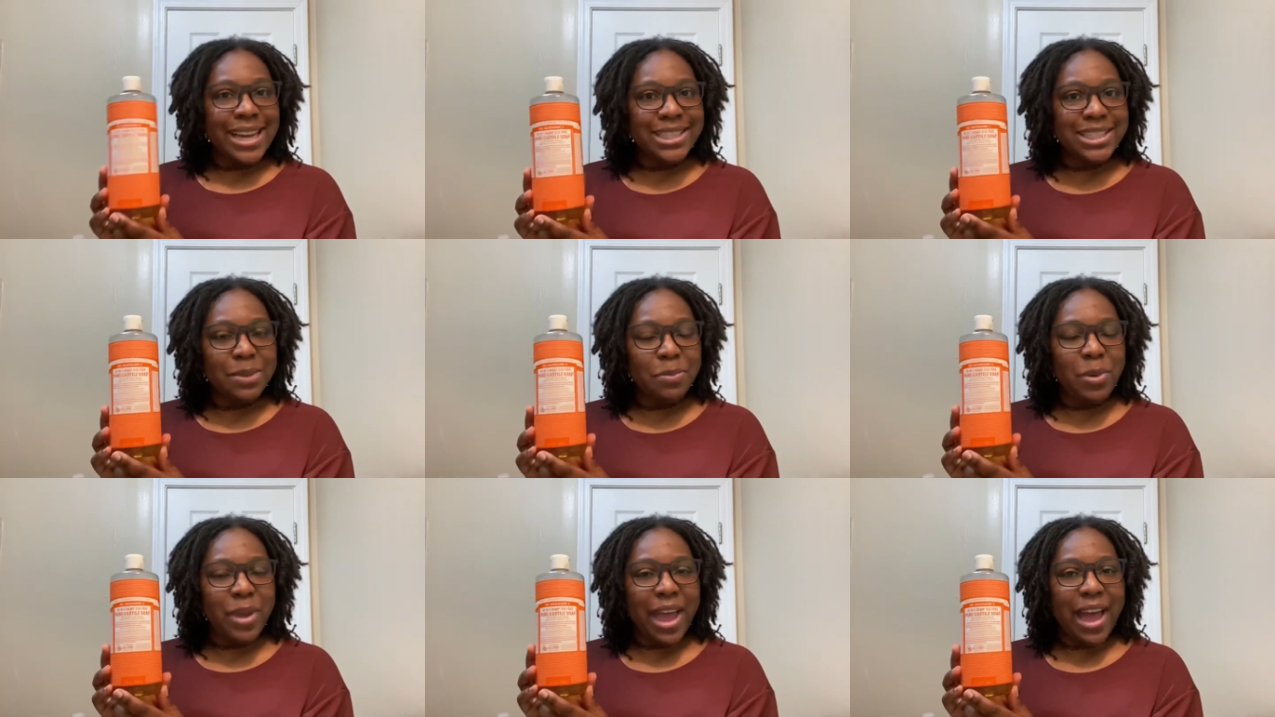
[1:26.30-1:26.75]

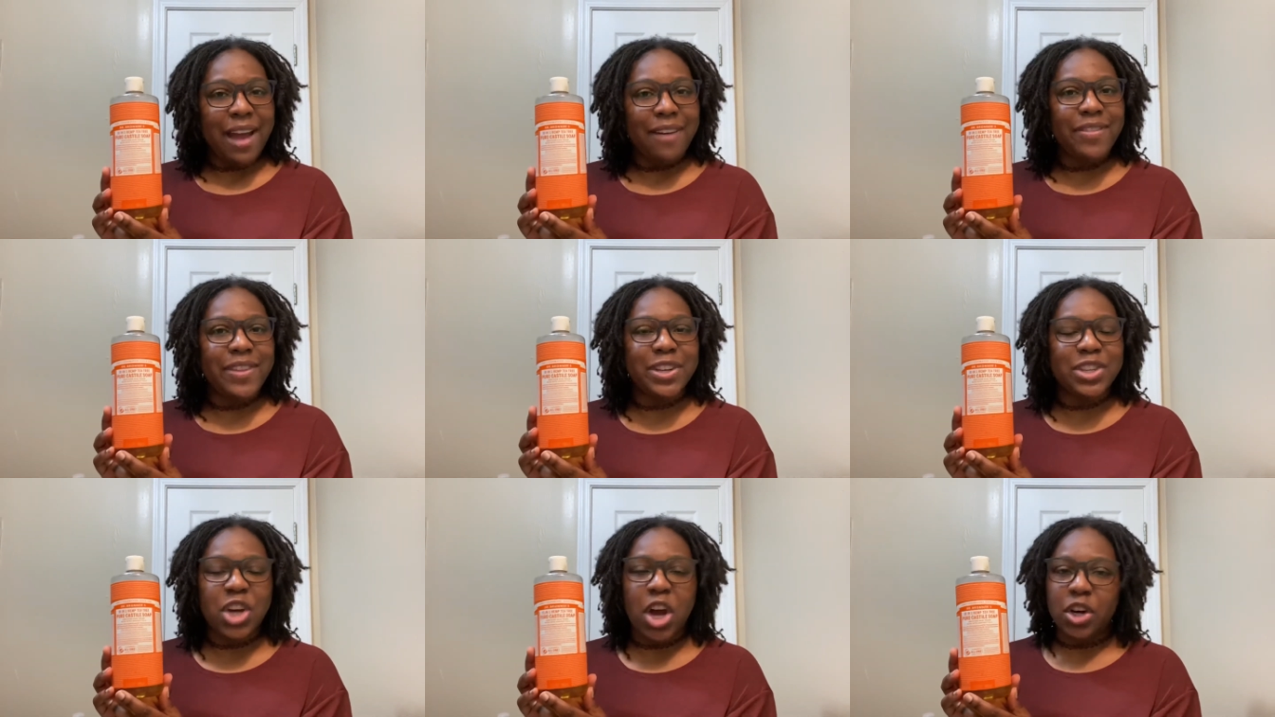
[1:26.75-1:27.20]
up, we have
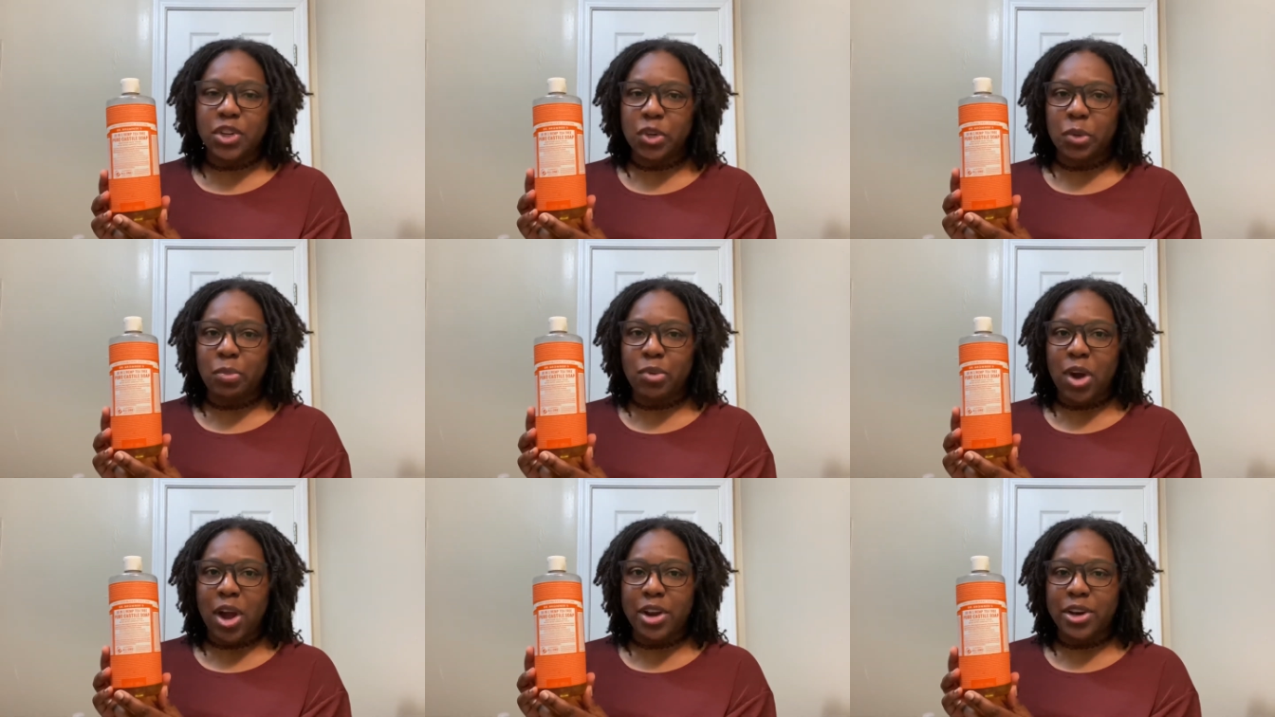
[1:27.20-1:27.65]
the Dr.
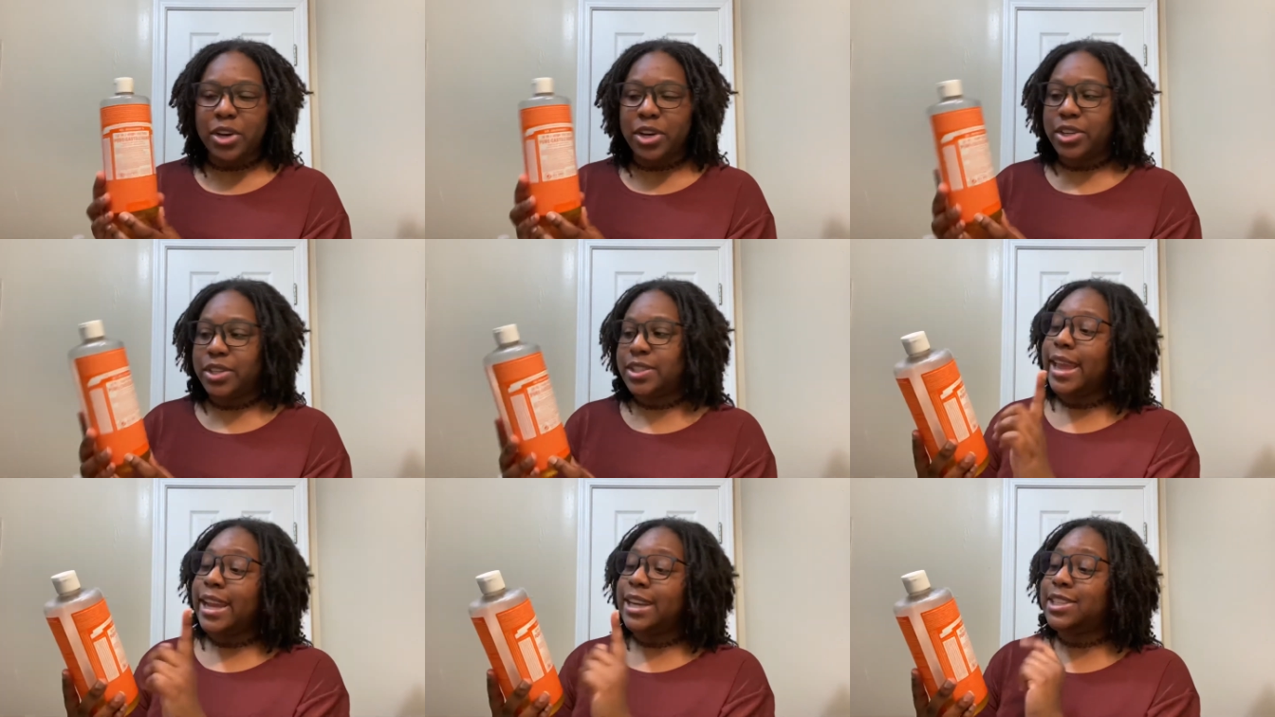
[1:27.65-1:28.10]

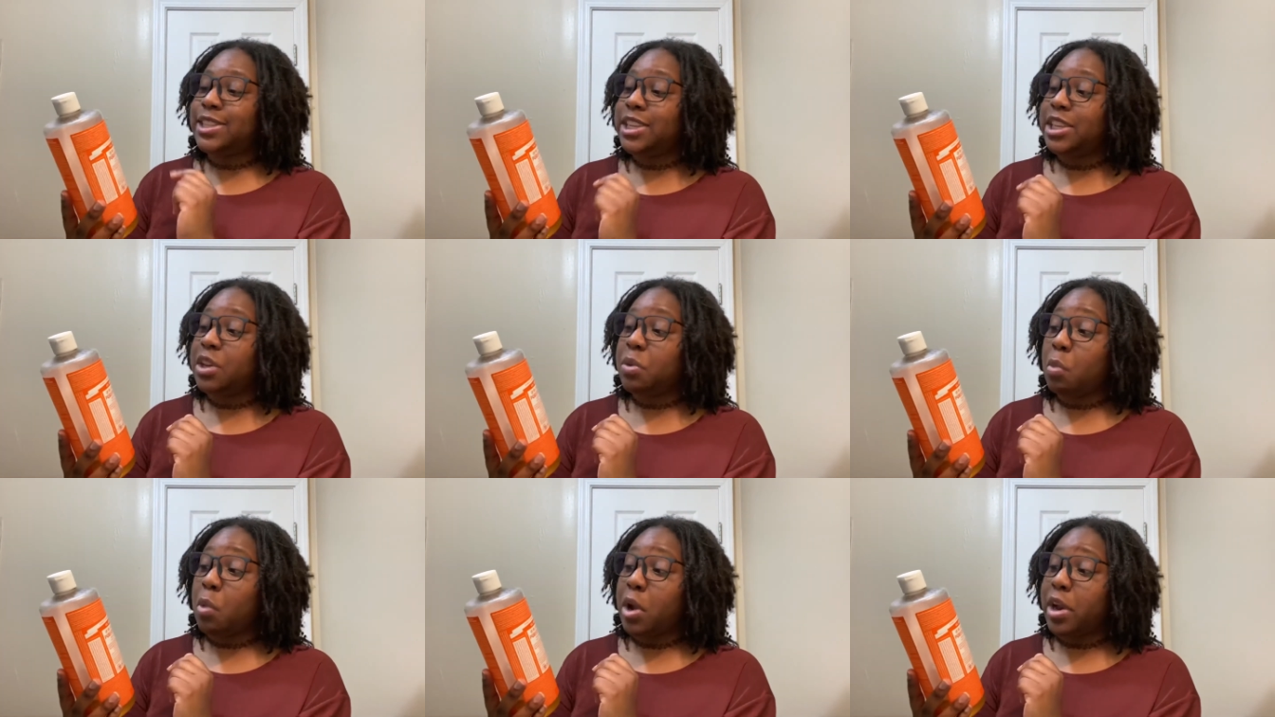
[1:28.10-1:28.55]
Bronner's
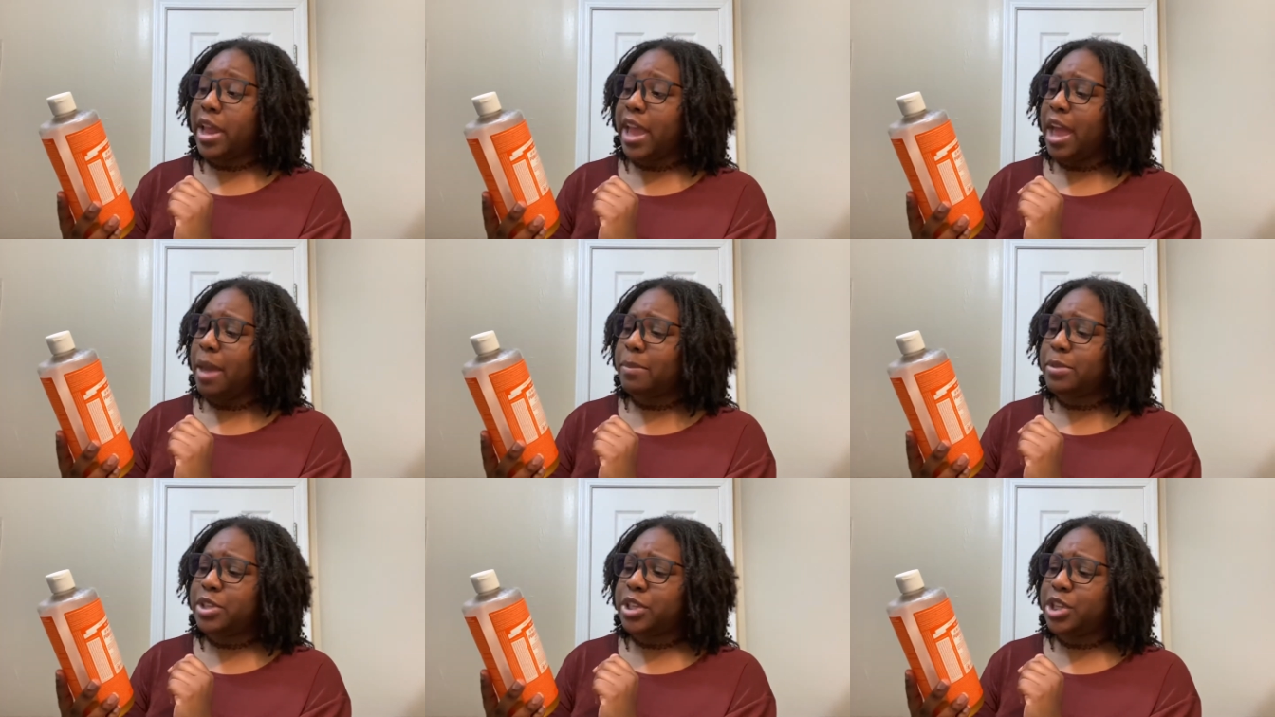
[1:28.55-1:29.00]
18-in-1
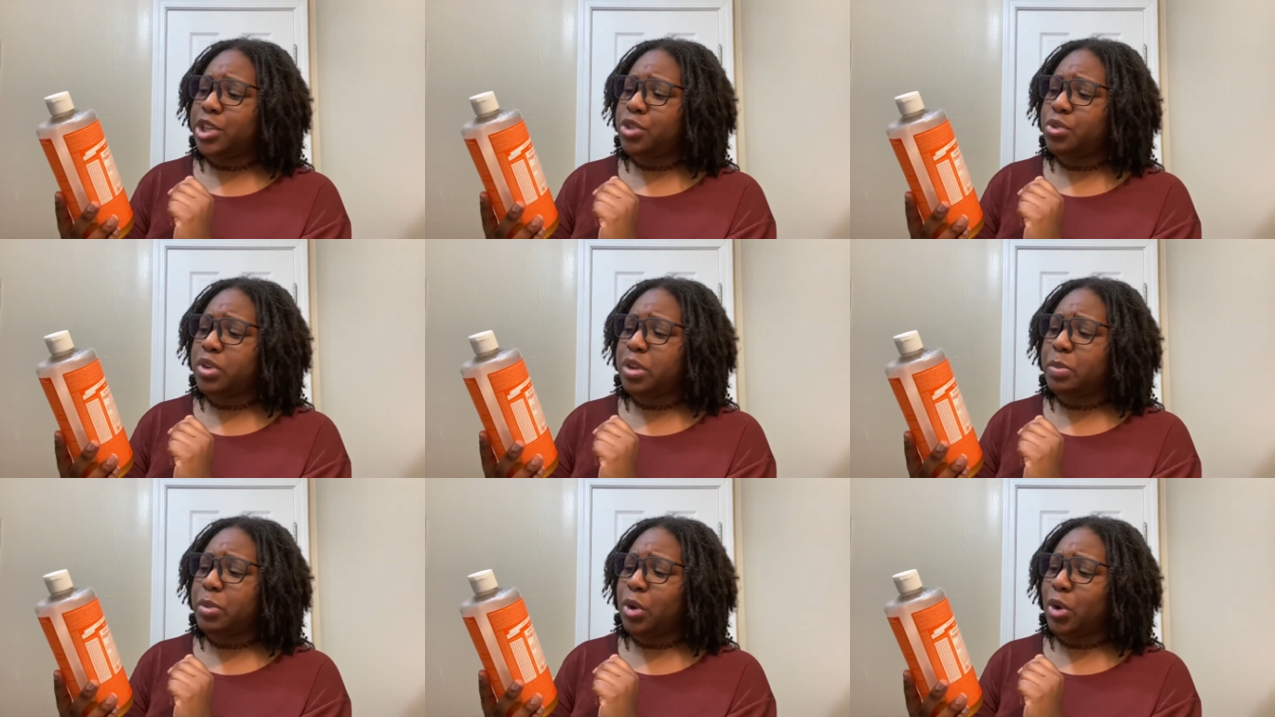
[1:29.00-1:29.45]
Hemp Tea
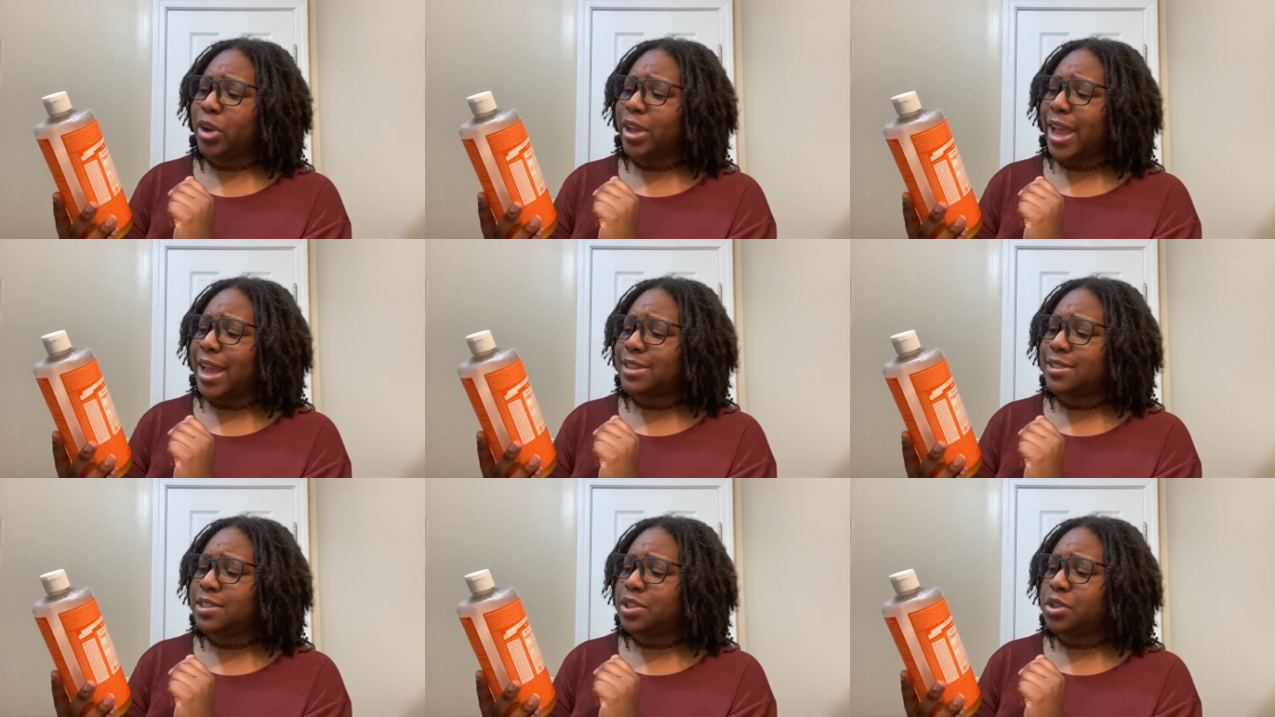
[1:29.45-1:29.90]
Tree Pure
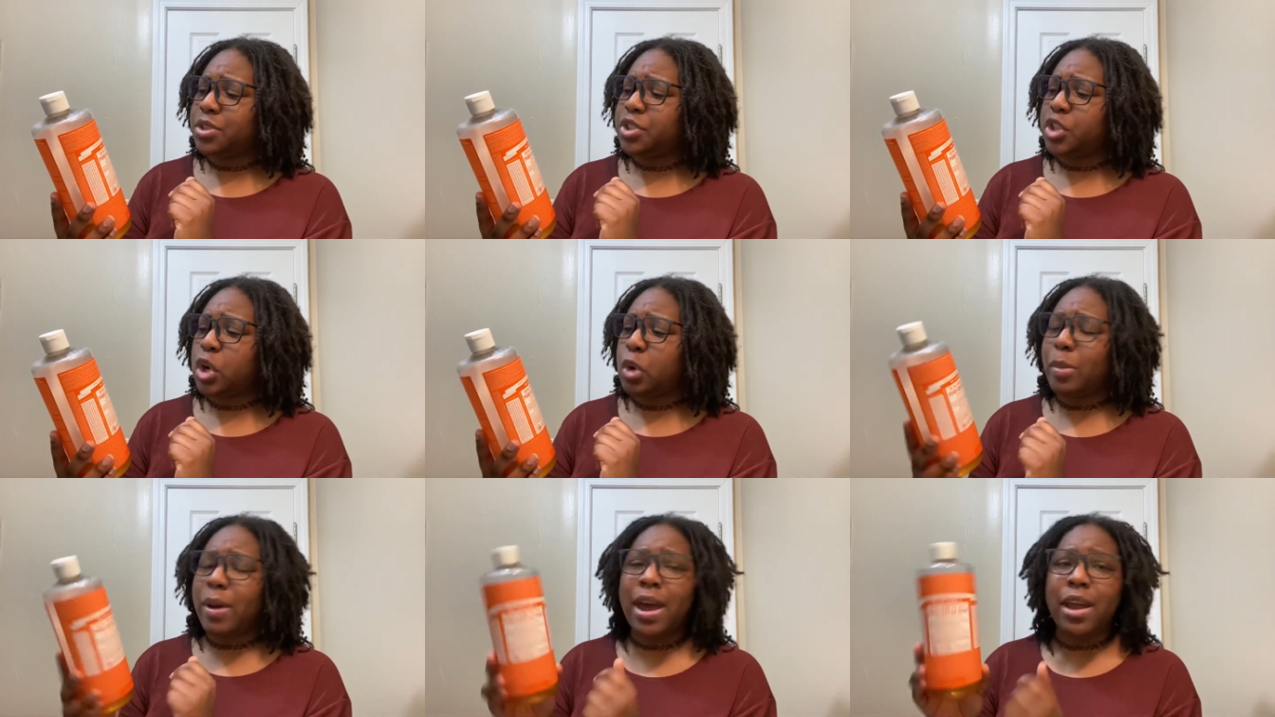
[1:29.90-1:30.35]
Castile Soap.